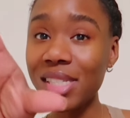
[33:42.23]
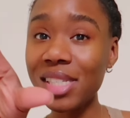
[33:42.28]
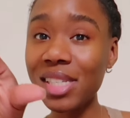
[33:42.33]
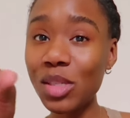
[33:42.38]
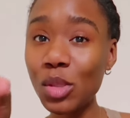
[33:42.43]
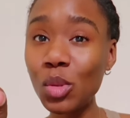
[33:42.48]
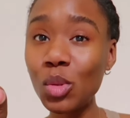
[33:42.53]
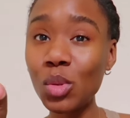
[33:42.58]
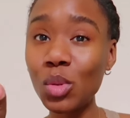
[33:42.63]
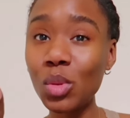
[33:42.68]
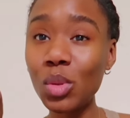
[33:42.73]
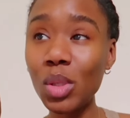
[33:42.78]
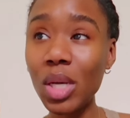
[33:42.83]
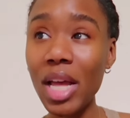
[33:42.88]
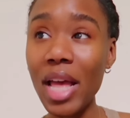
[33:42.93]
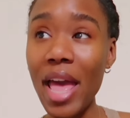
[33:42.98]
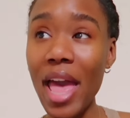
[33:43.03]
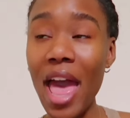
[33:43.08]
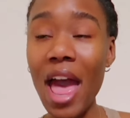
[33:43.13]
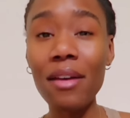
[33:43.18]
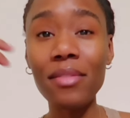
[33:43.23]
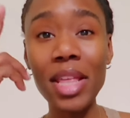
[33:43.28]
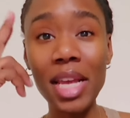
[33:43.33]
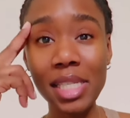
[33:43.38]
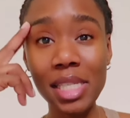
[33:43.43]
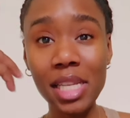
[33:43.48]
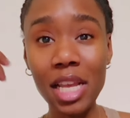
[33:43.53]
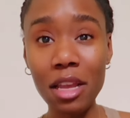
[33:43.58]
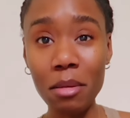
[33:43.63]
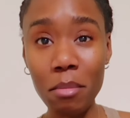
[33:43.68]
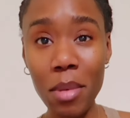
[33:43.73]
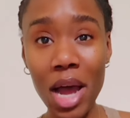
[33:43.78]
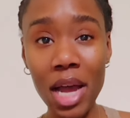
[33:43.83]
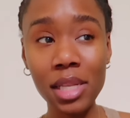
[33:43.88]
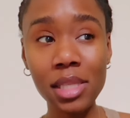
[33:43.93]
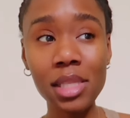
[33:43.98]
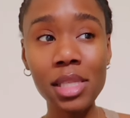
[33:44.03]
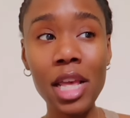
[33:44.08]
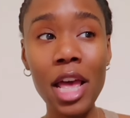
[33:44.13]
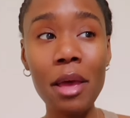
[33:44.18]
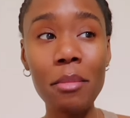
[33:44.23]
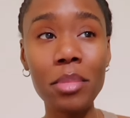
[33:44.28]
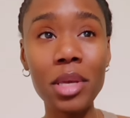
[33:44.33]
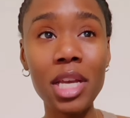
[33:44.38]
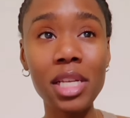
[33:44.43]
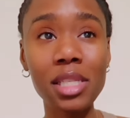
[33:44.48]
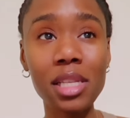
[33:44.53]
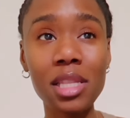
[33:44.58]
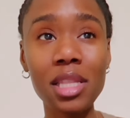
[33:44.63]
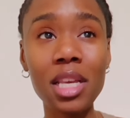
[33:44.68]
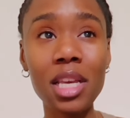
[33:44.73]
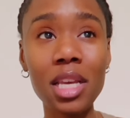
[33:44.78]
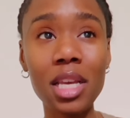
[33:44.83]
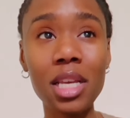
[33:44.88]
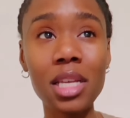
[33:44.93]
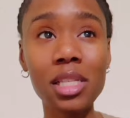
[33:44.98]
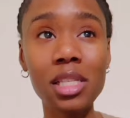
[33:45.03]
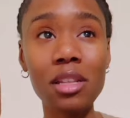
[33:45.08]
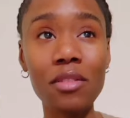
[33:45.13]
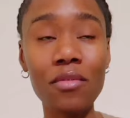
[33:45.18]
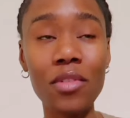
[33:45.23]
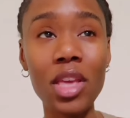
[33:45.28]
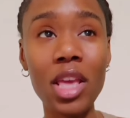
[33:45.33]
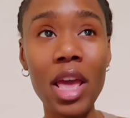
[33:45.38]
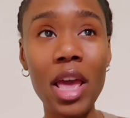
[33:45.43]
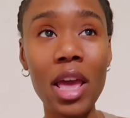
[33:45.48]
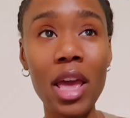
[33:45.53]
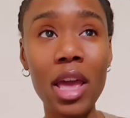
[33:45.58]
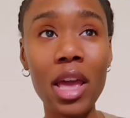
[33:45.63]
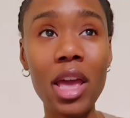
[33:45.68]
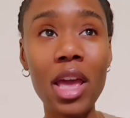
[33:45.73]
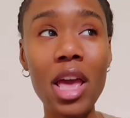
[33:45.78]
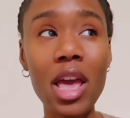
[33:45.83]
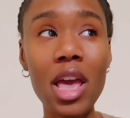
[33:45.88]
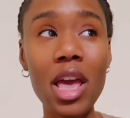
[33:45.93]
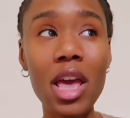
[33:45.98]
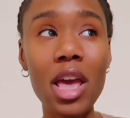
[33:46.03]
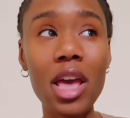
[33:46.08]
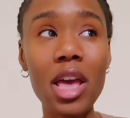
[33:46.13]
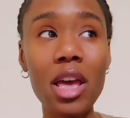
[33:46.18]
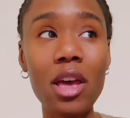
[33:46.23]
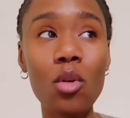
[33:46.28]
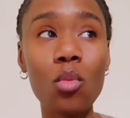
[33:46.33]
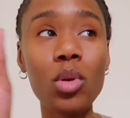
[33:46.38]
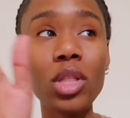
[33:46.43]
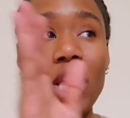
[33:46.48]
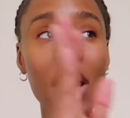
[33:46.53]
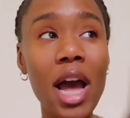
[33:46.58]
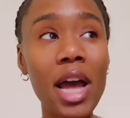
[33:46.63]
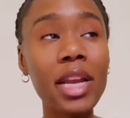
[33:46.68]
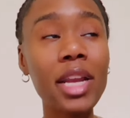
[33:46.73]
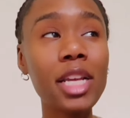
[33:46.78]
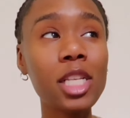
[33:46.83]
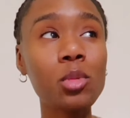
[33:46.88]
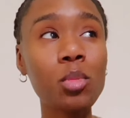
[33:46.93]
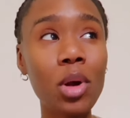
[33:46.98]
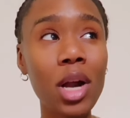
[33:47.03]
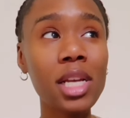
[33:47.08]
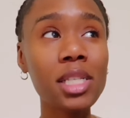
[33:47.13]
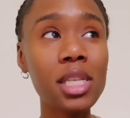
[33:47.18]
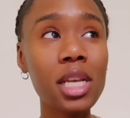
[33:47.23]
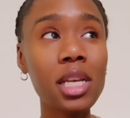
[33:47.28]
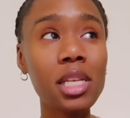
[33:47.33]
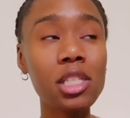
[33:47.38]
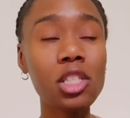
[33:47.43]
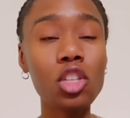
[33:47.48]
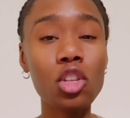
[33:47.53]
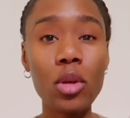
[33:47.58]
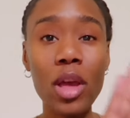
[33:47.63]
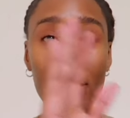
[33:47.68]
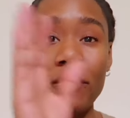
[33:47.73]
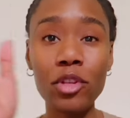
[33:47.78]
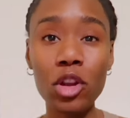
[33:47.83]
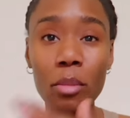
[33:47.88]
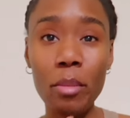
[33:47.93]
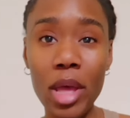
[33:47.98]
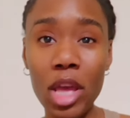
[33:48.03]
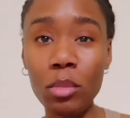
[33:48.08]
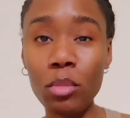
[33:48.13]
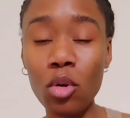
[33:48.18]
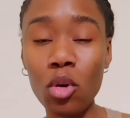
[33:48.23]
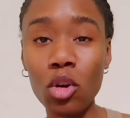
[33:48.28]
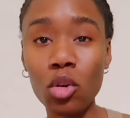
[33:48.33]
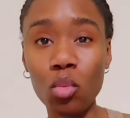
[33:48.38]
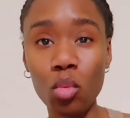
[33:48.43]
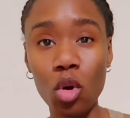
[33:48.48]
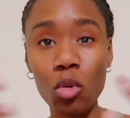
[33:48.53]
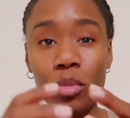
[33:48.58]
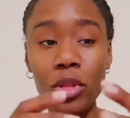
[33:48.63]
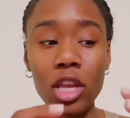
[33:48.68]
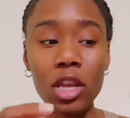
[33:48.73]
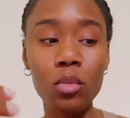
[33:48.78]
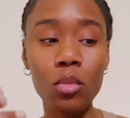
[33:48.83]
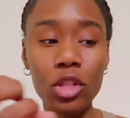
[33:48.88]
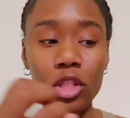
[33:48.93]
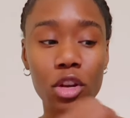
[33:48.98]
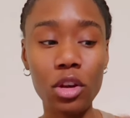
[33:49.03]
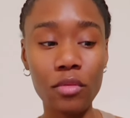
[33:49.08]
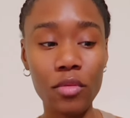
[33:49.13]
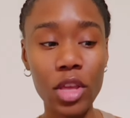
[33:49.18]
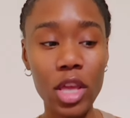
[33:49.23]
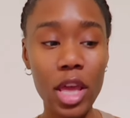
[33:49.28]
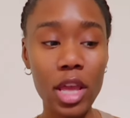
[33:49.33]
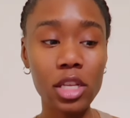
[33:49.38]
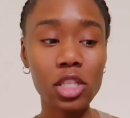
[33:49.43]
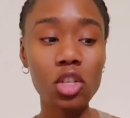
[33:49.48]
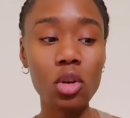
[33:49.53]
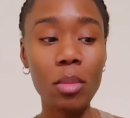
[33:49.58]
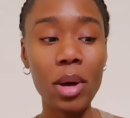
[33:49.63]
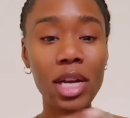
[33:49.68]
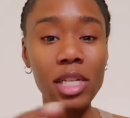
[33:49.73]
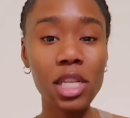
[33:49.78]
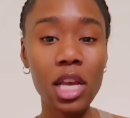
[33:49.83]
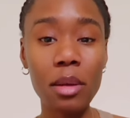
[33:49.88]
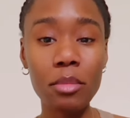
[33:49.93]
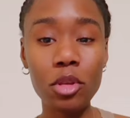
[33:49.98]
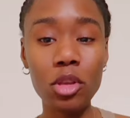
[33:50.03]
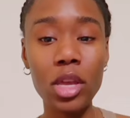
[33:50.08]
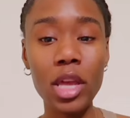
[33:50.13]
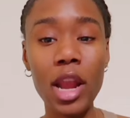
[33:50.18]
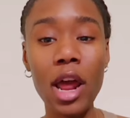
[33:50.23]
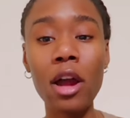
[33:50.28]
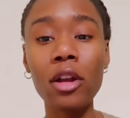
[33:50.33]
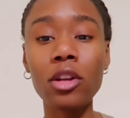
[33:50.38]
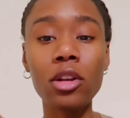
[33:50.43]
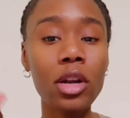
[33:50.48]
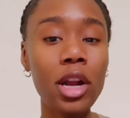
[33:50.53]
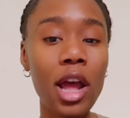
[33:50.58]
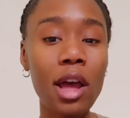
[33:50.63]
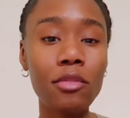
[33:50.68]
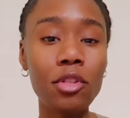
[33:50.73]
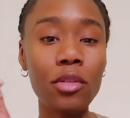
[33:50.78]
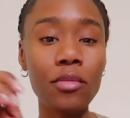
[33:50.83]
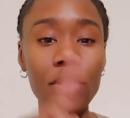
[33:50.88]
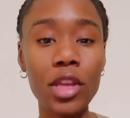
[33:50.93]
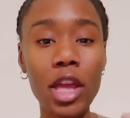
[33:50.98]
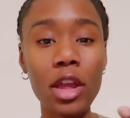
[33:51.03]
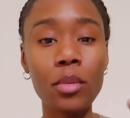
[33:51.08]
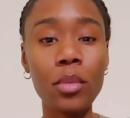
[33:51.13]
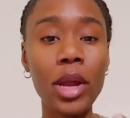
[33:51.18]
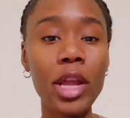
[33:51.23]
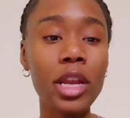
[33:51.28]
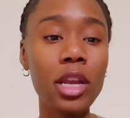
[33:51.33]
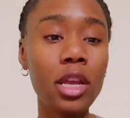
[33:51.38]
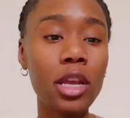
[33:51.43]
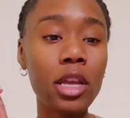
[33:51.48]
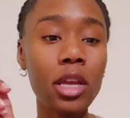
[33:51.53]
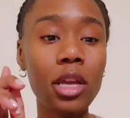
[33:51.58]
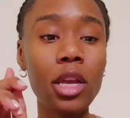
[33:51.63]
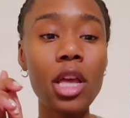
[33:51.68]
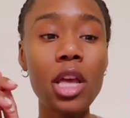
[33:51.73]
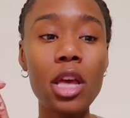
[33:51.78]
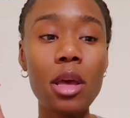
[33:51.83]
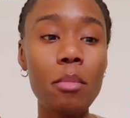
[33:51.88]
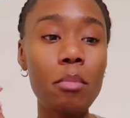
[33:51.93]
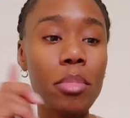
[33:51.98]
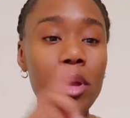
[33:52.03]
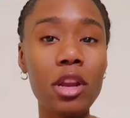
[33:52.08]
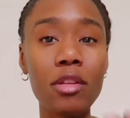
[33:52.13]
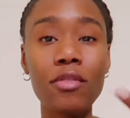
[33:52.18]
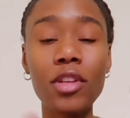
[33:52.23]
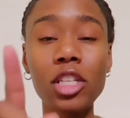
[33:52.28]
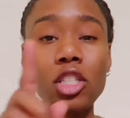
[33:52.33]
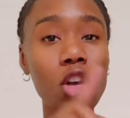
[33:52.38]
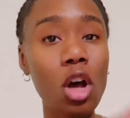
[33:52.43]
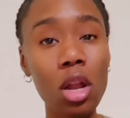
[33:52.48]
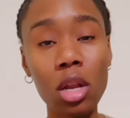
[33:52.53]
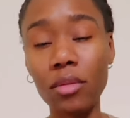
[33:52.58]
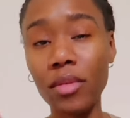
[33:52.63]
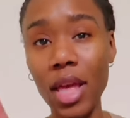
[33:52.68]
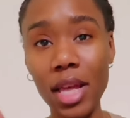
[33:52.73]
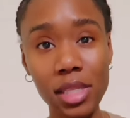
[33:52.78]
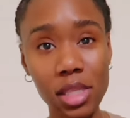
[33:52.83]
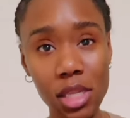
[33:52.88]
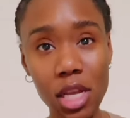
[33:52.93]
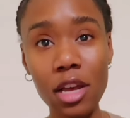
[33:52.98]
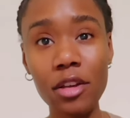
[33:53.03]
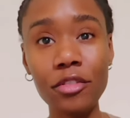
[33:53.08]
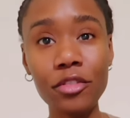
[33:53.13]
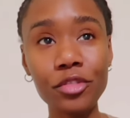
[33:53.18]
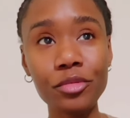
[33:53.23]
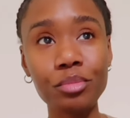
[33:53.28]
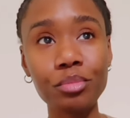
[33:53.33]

to have that same mindset, because the thing is, the VA, with the IDES process, you have your med board roped in with your VA. So by the time you get out, you're going to have your VA rating, benefits, all of that stuff.